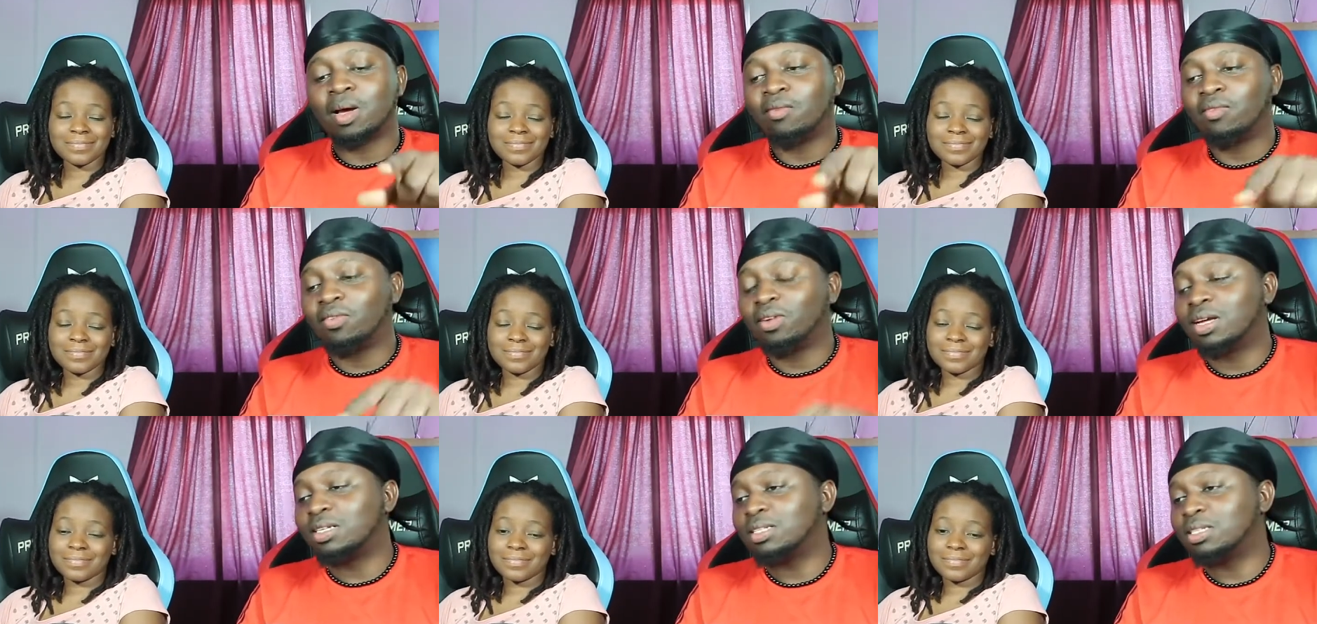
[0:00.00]

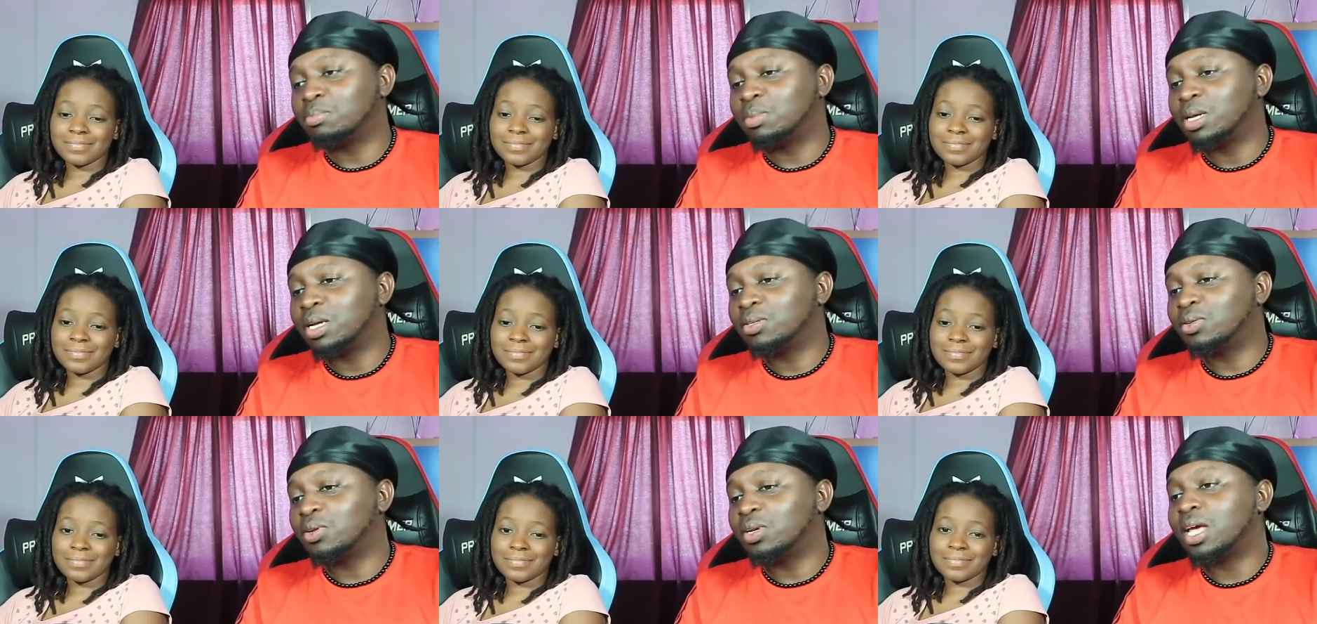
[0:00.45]
Speaker 1: Africans are
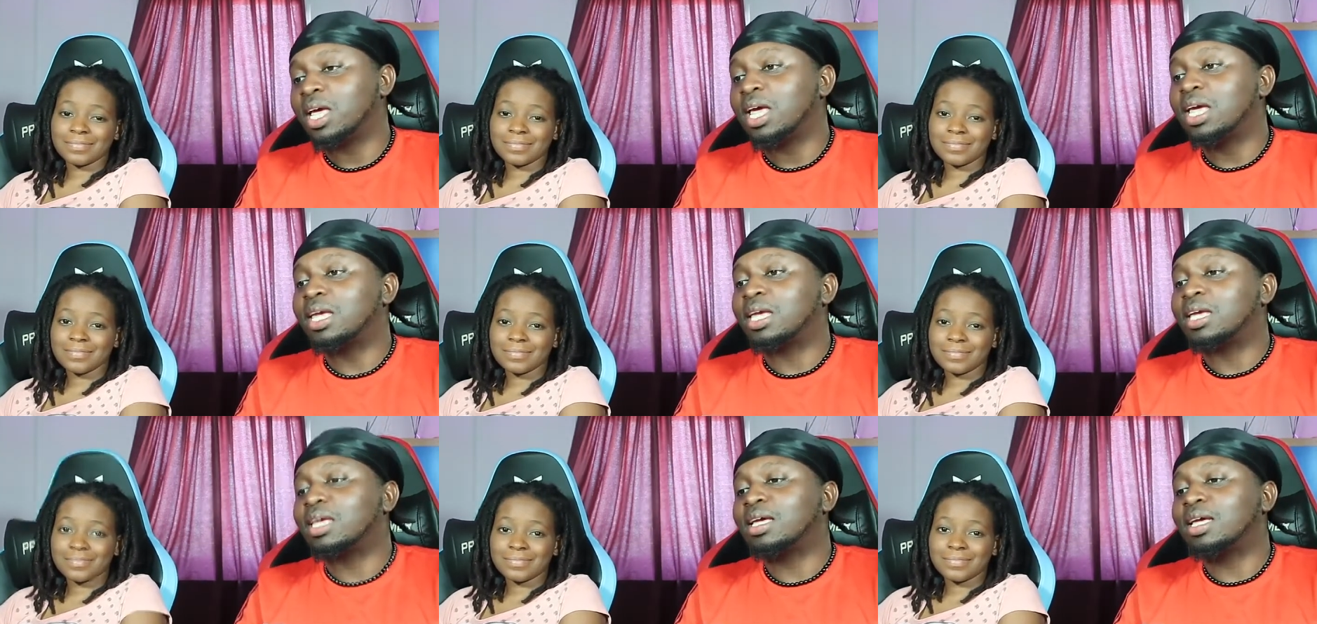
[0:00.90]
being told,
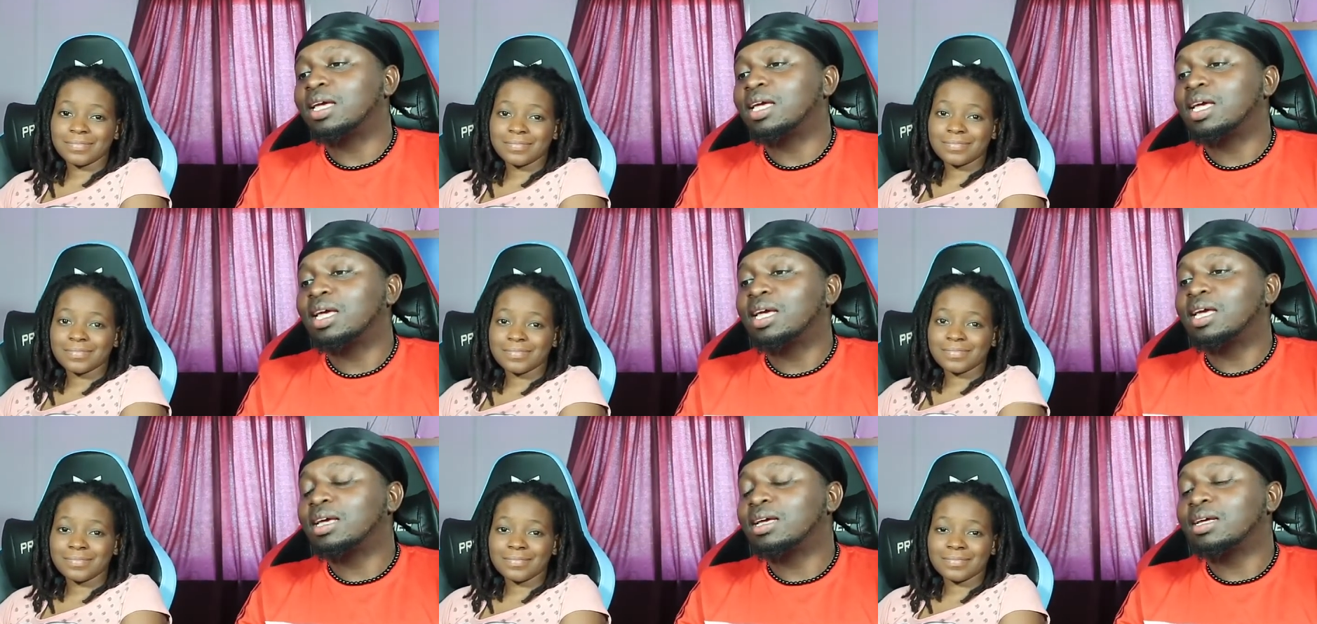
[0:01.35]
hey.
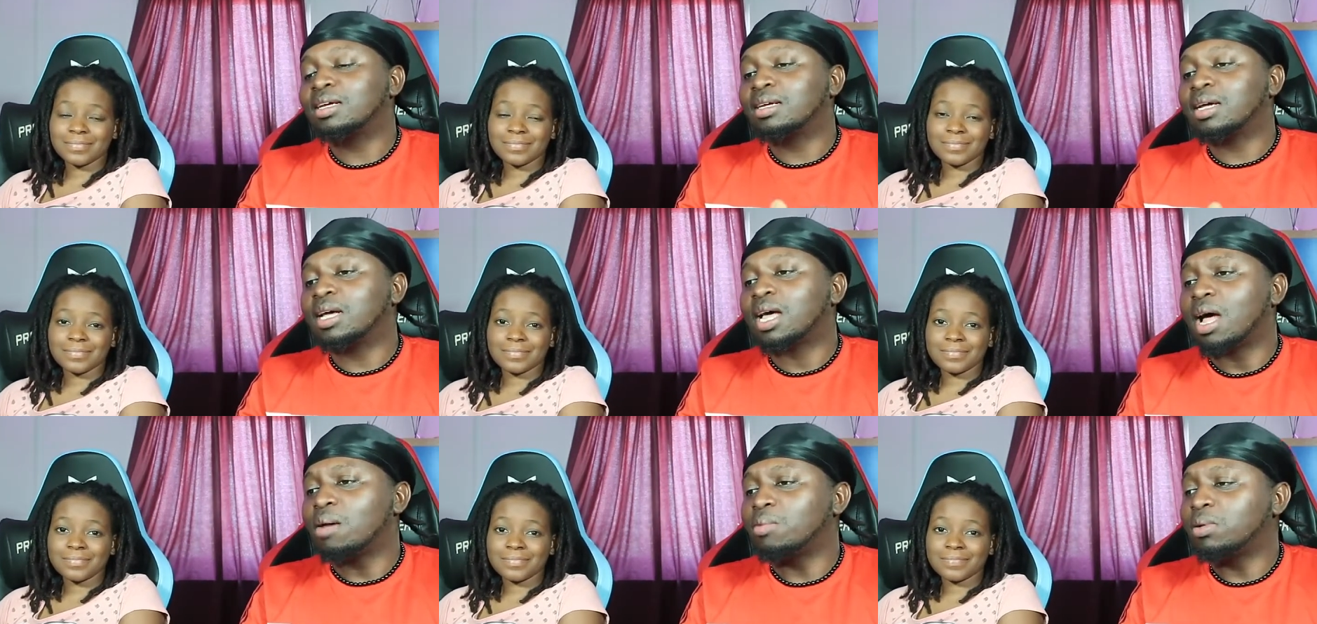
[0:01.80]

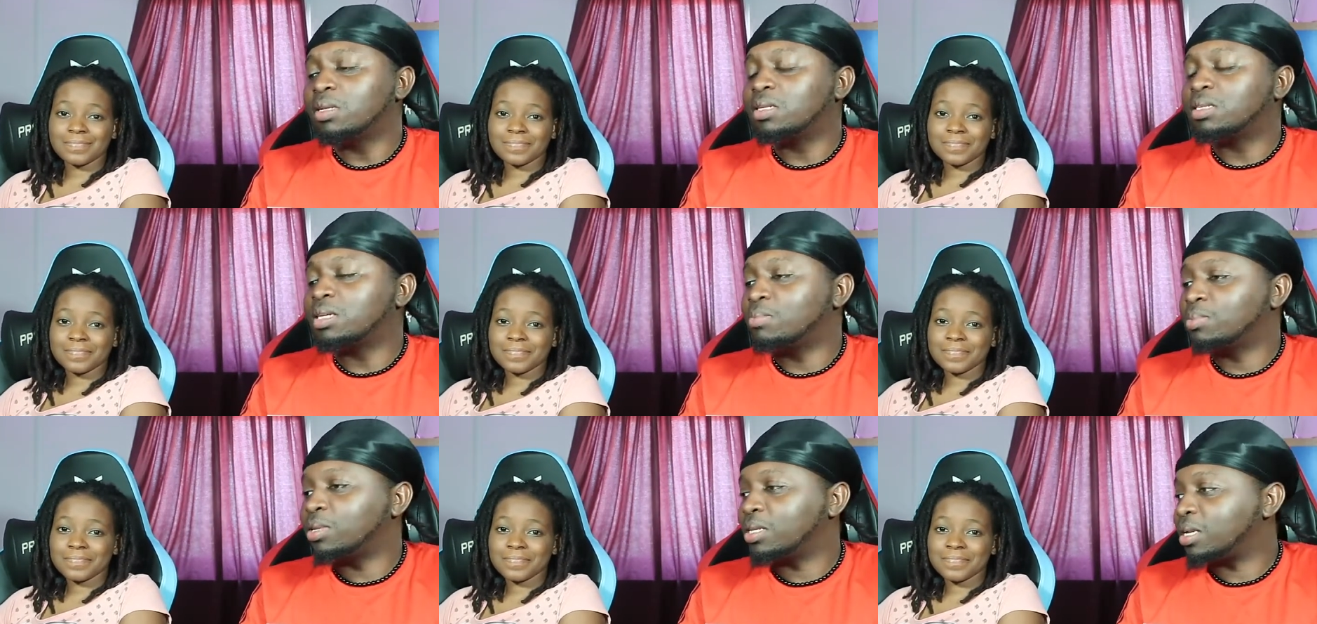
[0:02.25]
I mean, the
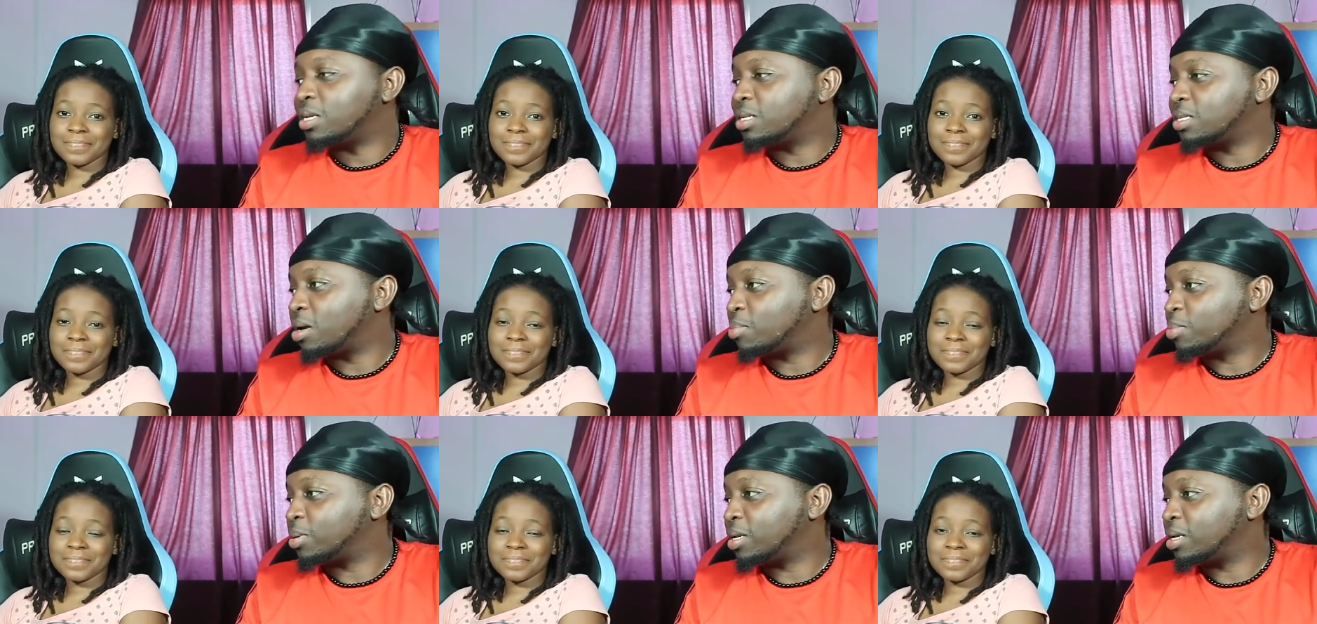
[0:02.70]
same thing that is
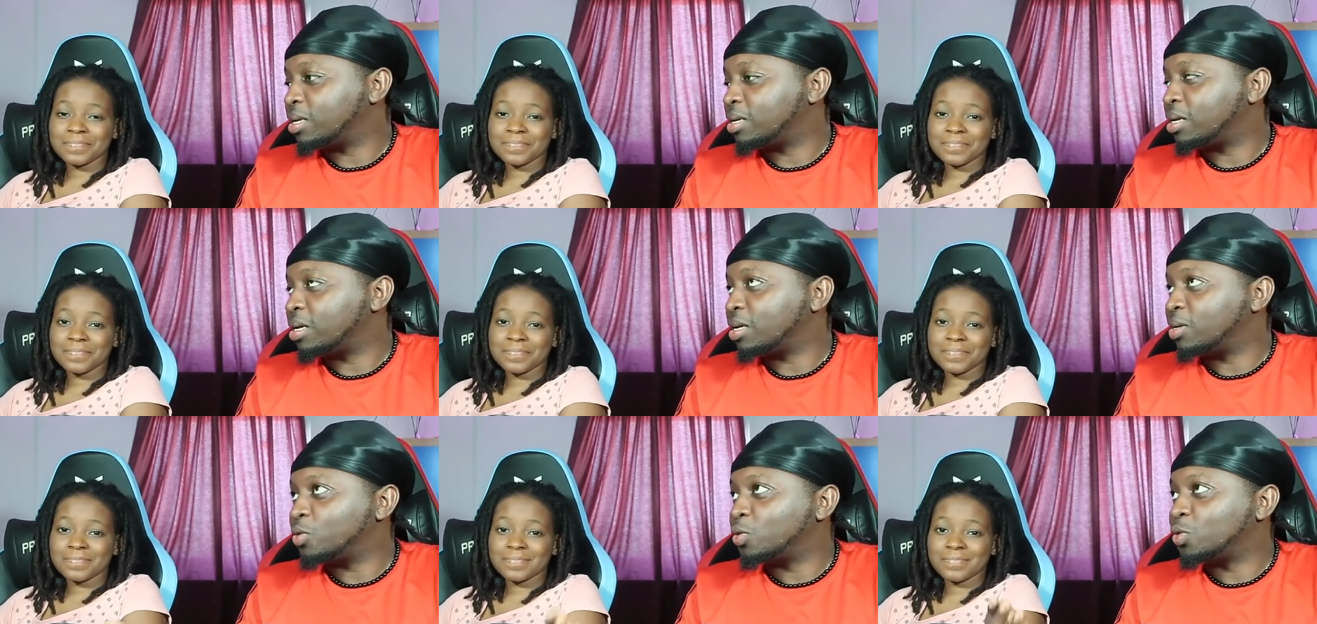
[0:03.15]
happening.
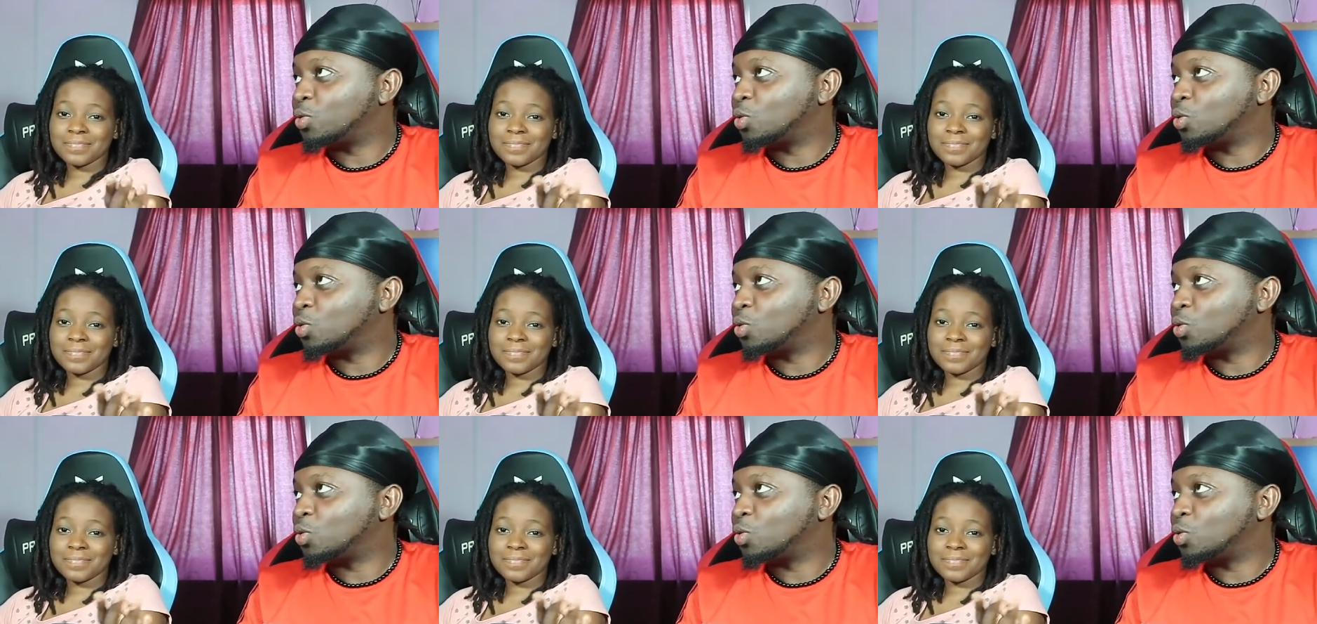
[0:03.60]
Uh, we